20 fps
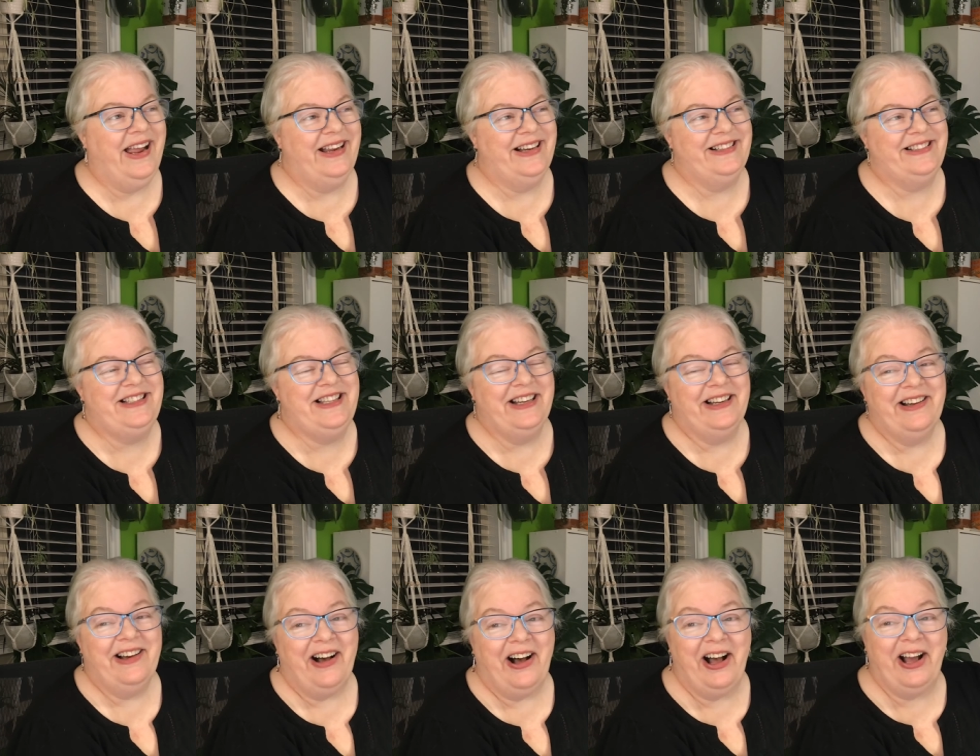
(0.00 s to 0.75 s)
And
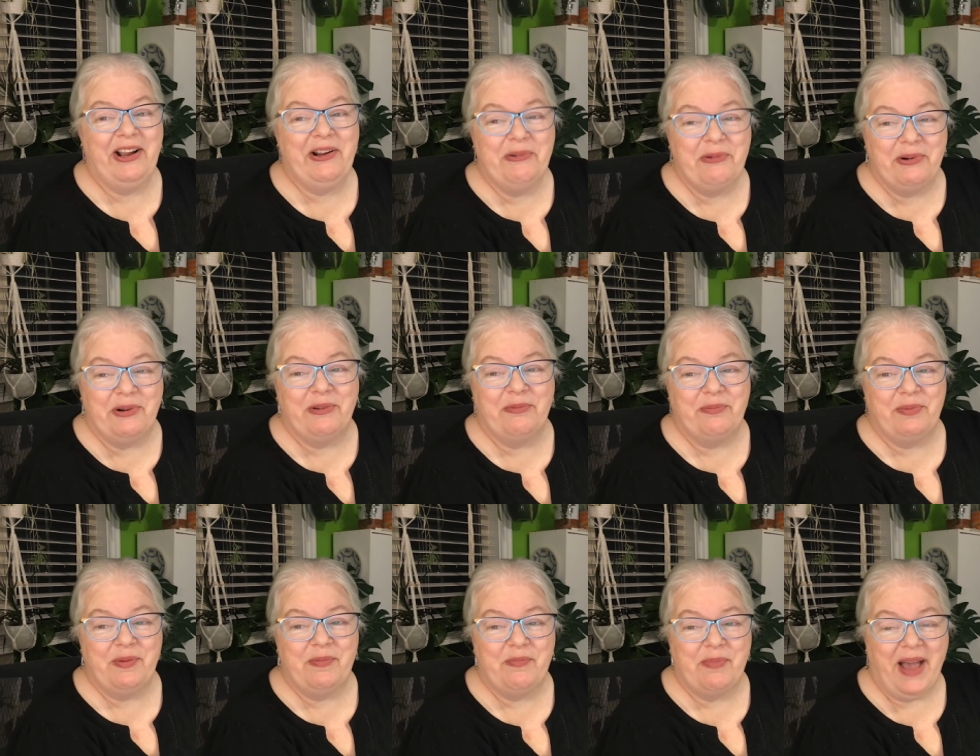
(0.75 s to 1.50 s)
I will
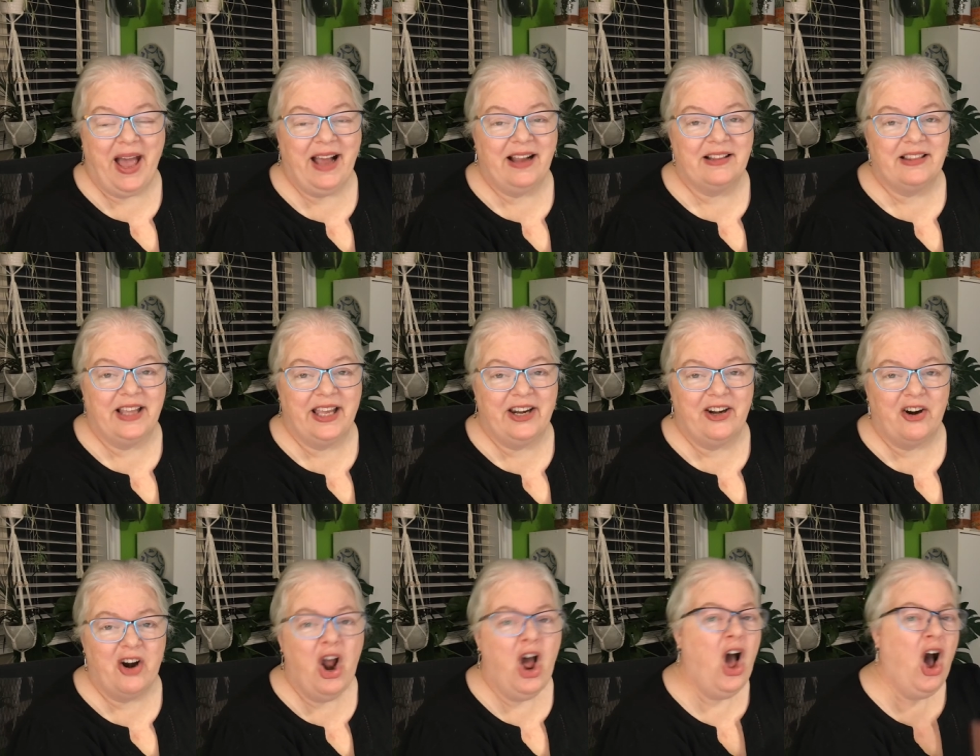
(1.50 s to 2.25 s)
be back
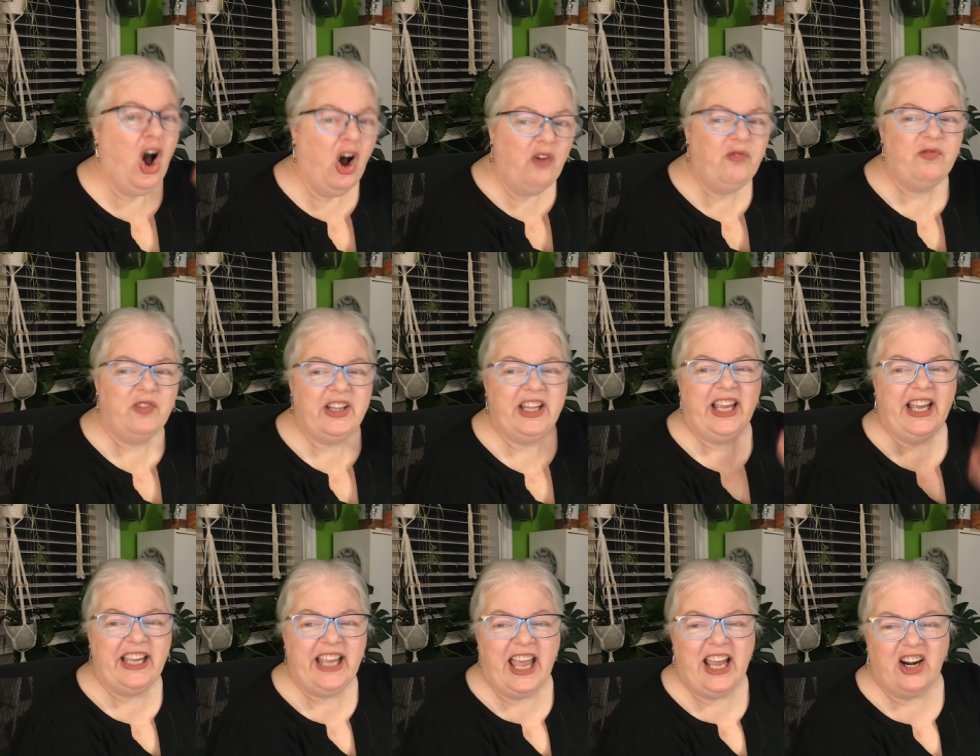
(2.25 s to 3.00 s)
later, hopefully,
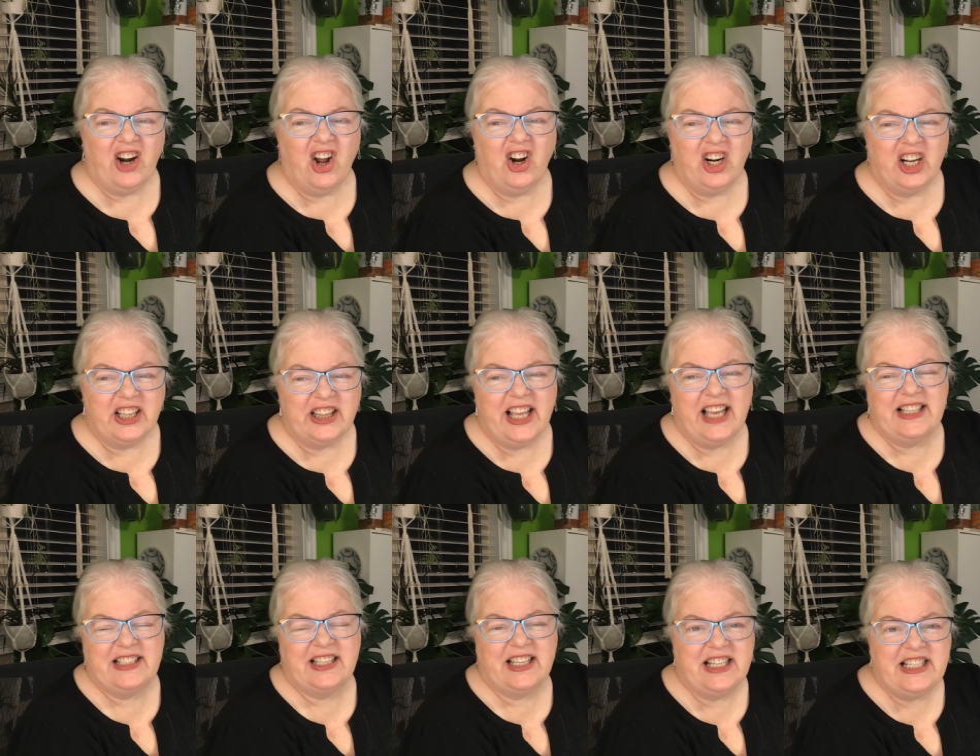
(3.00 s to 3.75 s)
again on a
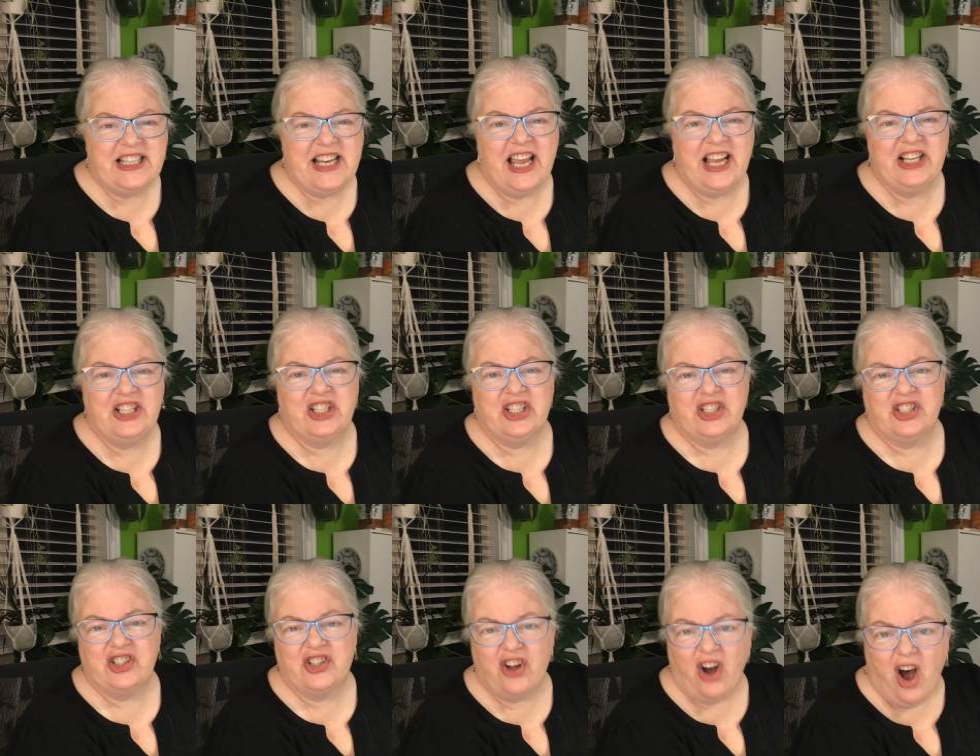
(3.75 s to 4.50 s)
less
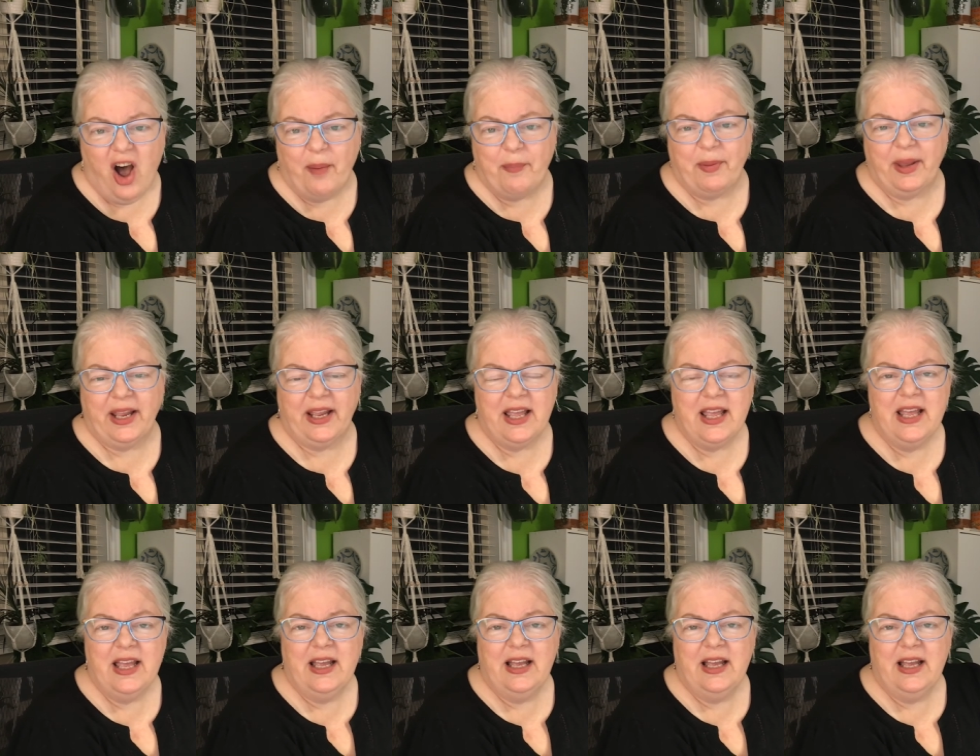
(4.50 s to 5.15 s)
contentious topic.